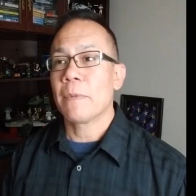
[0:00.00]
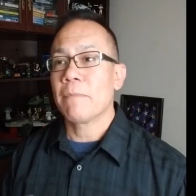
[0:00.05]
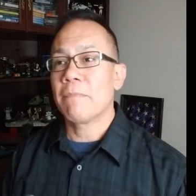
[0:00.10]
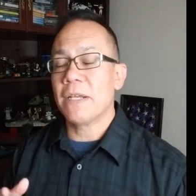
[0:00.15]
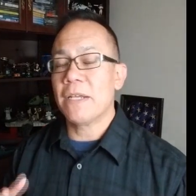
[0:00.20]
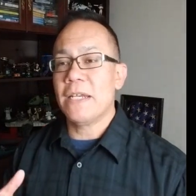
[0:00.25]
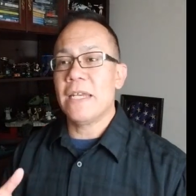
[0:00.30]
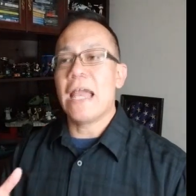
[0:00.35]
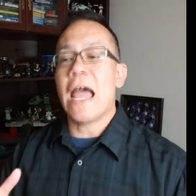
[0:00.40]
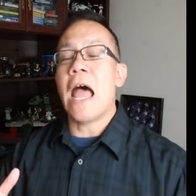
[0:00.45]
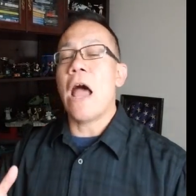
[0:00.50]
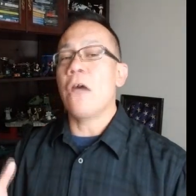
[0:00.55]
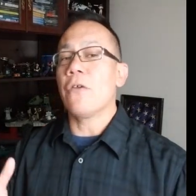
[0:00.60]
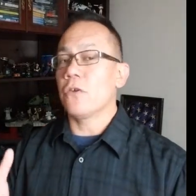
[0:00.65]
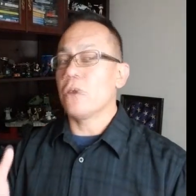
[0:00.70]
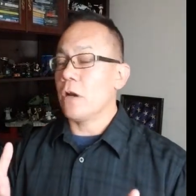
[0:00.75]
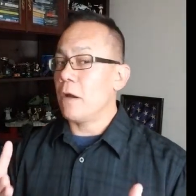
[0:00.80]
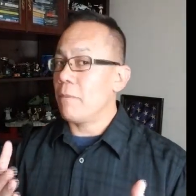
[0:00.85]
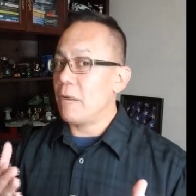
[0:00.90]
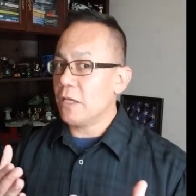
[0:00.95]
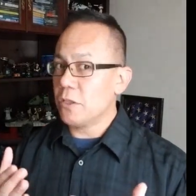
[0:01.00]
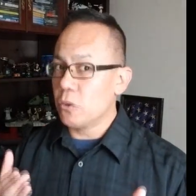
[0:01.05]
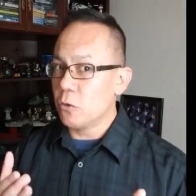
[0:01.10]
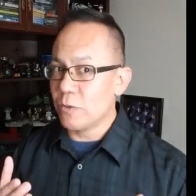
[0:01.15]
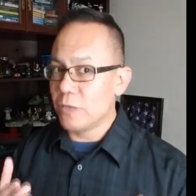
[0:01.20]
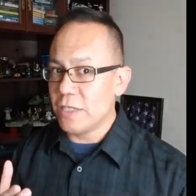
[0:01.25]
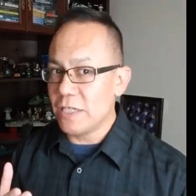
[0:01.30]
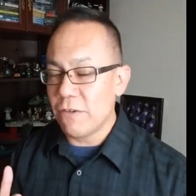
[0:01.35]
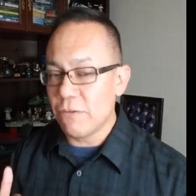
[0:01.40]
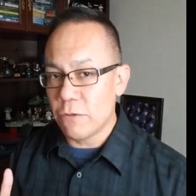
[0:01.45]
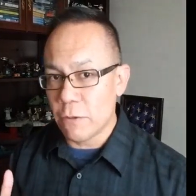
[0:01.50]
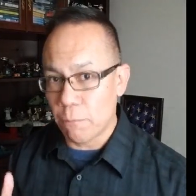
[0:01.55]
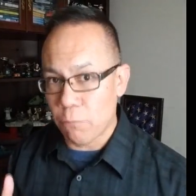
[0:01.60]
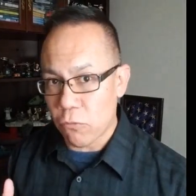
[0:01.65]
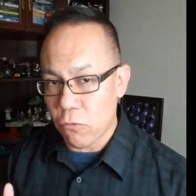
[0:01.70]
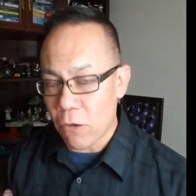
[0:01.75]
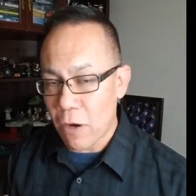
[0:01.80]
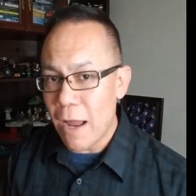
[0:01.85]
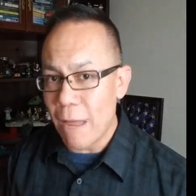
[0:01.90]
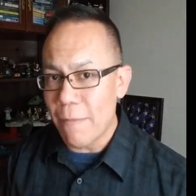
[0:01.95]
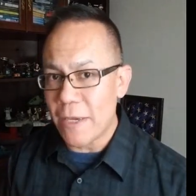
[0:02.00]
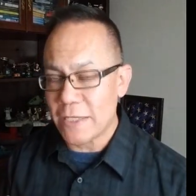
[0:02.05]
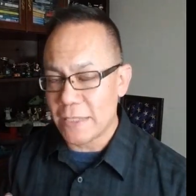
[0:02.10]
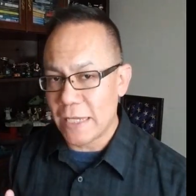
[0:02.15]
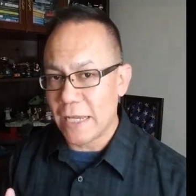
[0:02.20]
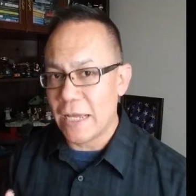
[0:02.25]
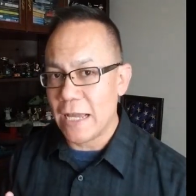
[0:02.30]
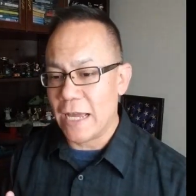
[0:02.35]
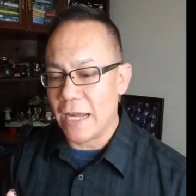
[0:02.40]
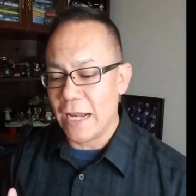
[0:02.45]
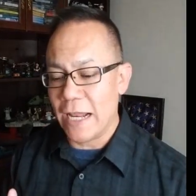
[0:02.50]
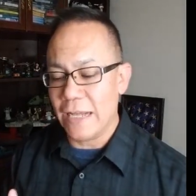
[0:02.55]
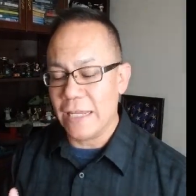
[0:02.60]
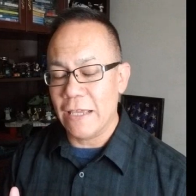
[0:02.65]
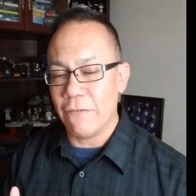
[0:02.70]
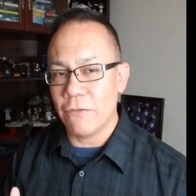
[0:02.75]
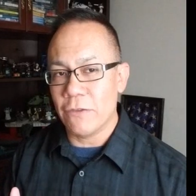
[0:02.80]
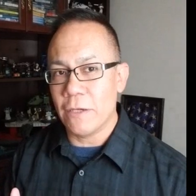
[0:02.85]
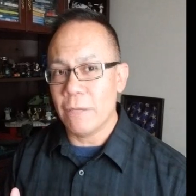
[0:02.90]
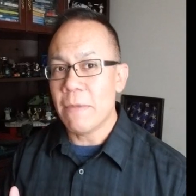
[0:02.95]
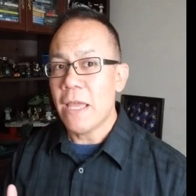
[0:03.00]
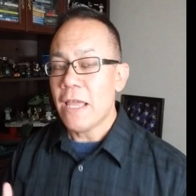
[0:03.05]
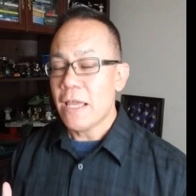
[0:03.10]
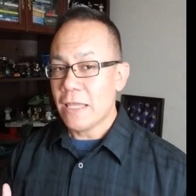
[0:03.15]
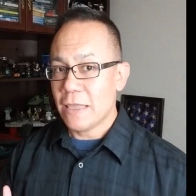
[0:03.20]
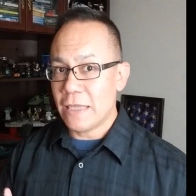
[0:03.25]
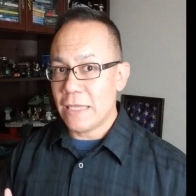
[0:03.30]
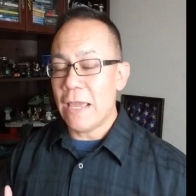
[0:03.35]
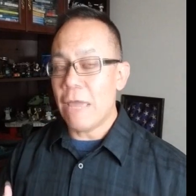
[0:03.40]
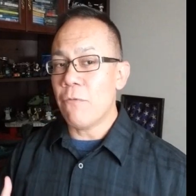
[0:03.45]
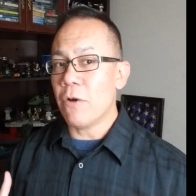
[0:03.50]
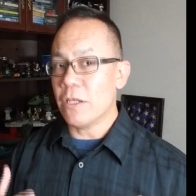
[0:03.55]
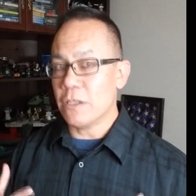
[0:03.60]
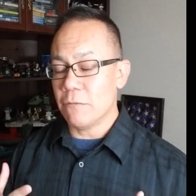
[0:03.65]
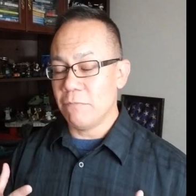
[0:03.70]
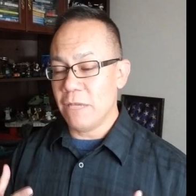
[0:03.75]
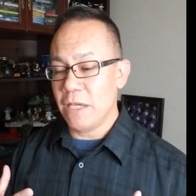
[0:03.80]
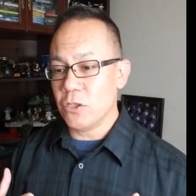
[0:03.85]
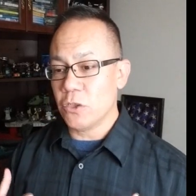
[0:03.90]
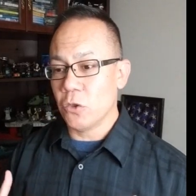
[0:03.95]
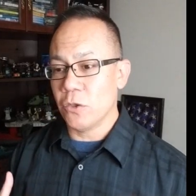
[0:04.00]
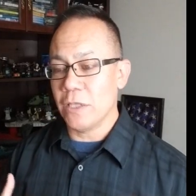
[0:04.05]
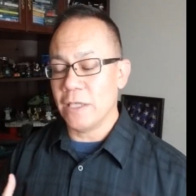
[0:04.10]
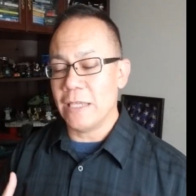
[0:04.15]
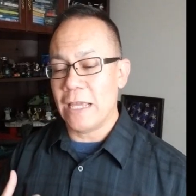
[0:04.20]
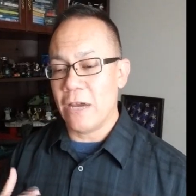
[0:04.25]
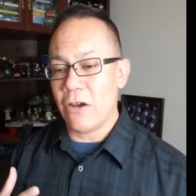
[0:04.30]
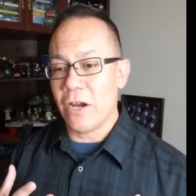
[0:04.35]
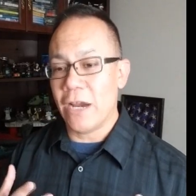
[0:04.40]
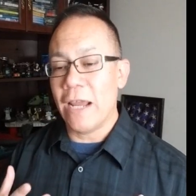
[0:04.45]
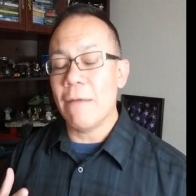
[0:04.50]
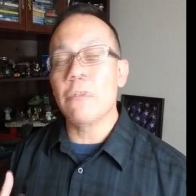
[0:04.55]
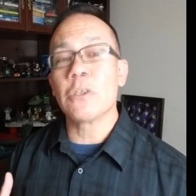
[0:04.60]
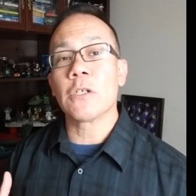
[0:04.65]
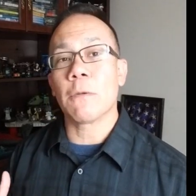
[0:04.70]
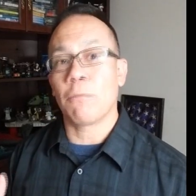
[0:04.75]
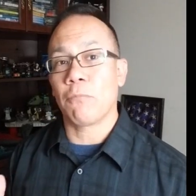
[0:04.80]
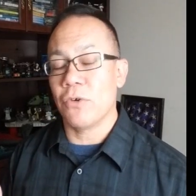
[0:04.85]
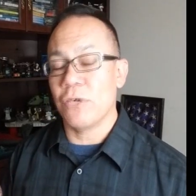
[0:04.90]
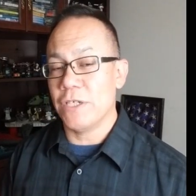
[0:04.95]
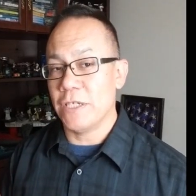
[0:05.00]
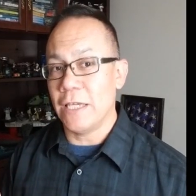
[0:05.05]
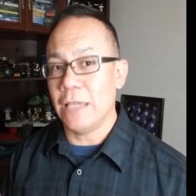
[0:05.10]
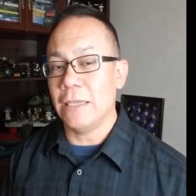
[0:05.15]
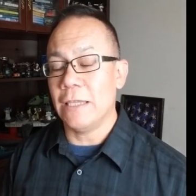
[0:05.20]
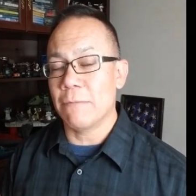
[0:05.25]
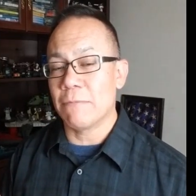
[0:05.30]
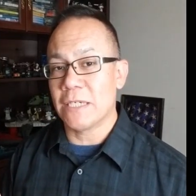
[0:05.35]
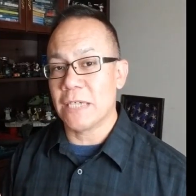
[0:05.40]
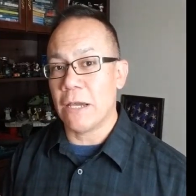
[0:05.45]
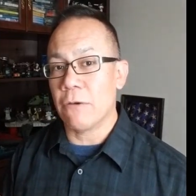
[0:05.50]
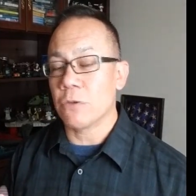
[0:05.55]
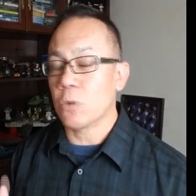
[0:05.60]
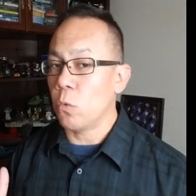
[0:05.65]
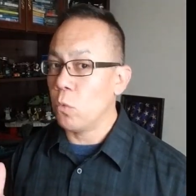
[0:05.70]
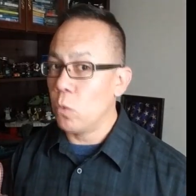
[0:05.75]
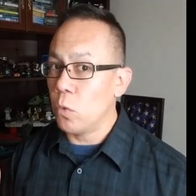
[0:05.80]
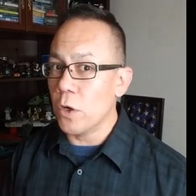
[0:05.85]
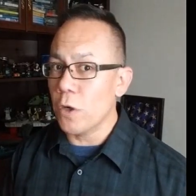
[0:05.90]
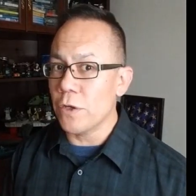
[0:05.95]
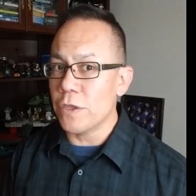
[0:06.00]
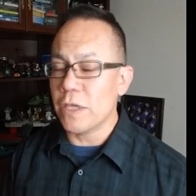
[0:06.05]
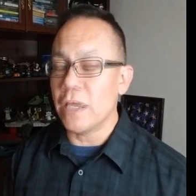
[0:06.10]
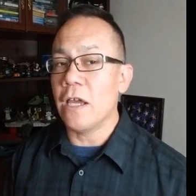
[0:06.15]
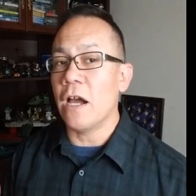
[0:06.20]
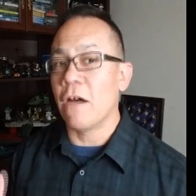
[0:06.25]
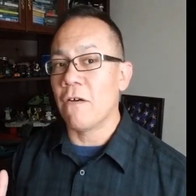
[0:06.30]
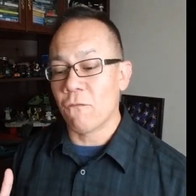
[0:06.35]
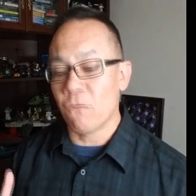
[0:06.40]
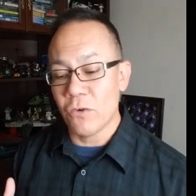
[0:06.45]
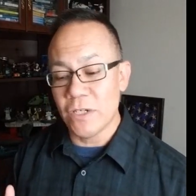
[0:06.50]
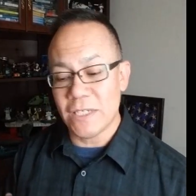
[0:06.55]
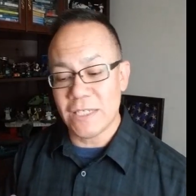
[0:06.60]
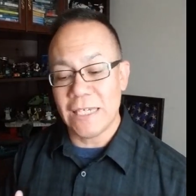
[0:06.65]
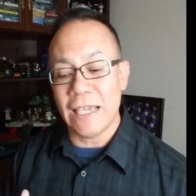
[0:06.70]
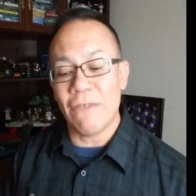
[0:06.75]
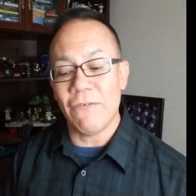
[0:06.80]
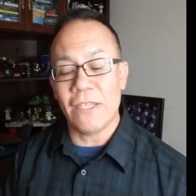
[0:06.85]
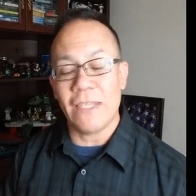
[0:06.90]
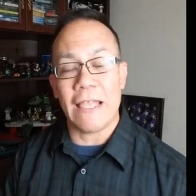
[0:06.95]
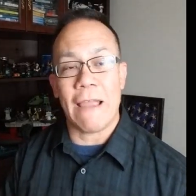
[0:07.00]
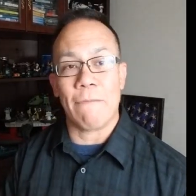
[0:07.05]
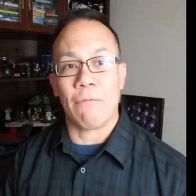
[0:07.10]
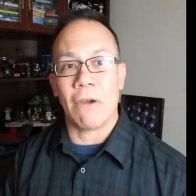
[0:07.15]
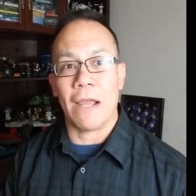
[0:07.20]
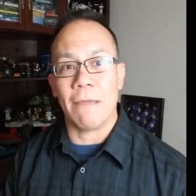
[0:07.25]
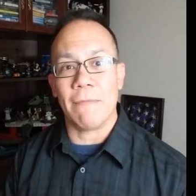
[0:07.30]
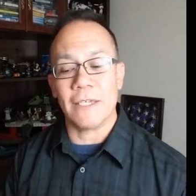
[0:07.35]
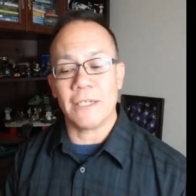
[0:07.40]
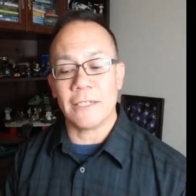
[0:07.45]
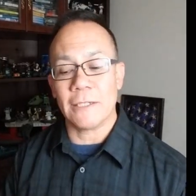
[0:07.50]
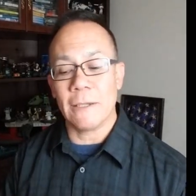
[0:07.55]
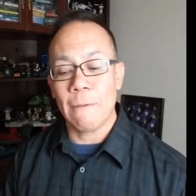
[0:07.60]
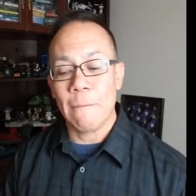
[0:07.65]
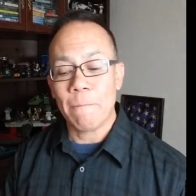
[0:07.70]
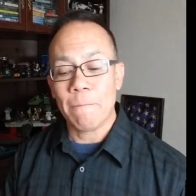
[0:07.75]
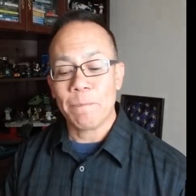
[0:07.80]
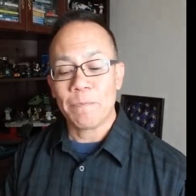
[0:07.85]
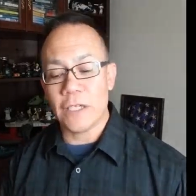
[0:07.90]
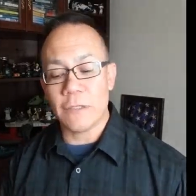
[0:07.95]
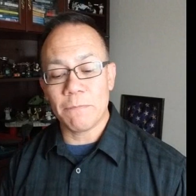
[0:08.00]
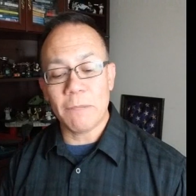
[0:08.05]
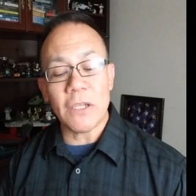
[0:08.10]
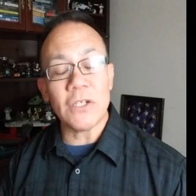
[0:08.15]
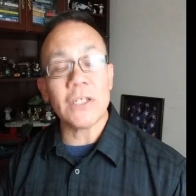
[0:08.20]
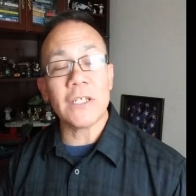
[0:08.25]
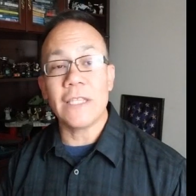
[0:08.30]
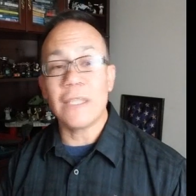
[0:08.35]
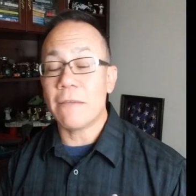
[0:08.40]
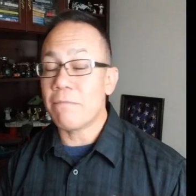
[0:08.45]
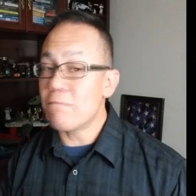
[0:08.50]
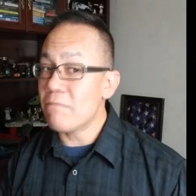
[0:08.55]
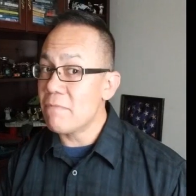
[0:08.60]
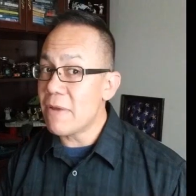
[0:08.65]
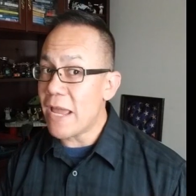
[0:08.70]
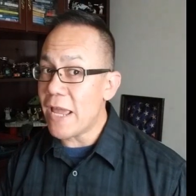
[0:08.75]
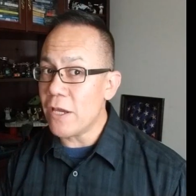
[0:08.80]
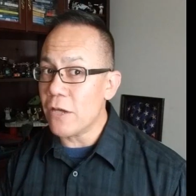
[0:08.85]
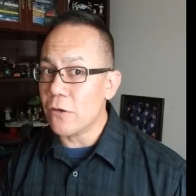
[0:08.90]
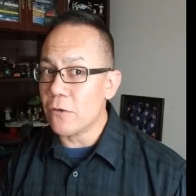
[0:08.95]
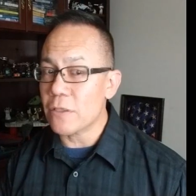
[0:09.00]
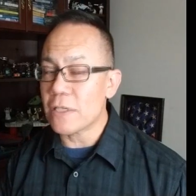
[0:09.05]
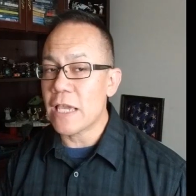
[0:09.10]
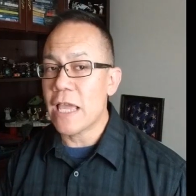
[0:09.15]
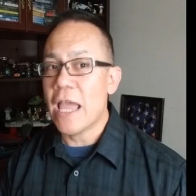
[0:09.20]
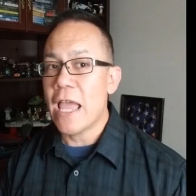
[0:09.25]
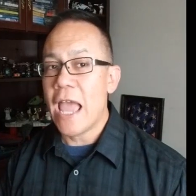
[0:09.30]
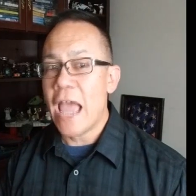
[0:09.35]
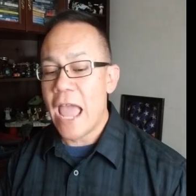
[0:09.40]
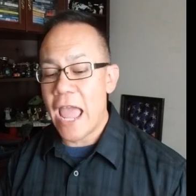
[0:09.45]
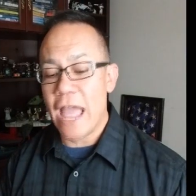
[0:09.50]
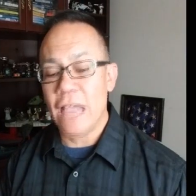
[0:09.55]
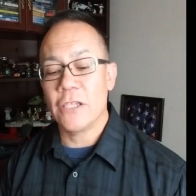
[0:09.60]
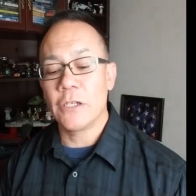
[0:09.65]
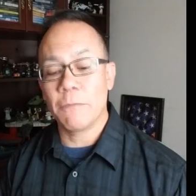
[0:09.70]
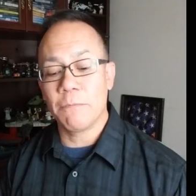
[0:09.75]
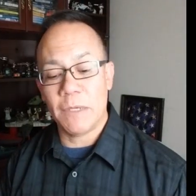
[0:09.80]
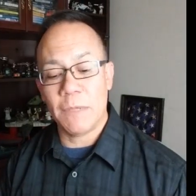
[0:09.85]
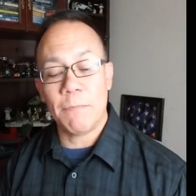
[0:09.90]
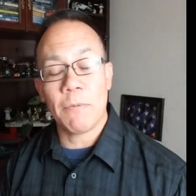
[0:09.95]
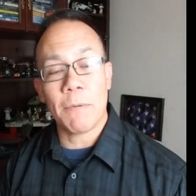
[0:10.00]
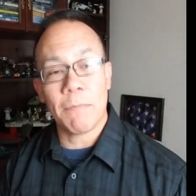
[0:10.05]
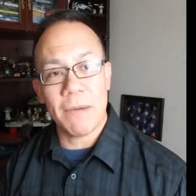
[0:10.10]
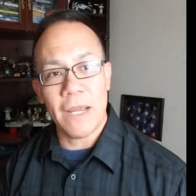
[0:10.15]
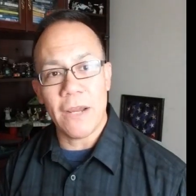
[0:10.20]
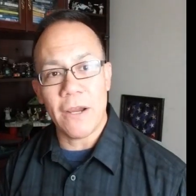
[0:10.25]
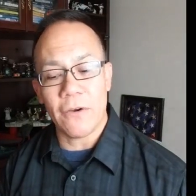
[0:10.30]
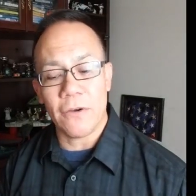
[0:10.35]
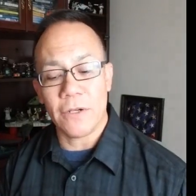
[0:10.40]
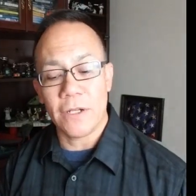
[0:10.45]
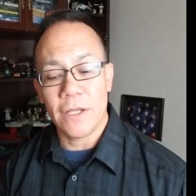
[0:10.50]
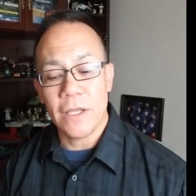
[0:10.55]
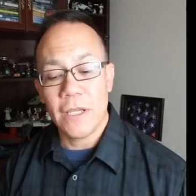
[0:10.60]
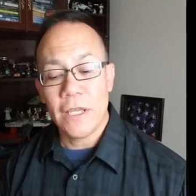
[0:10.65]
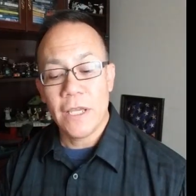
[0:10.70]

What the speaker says: But now they're about to receive the promise that God had given them. They want to make sure that they are able to present themselves worthy of receiving that promise. Especially the males had to be prepared.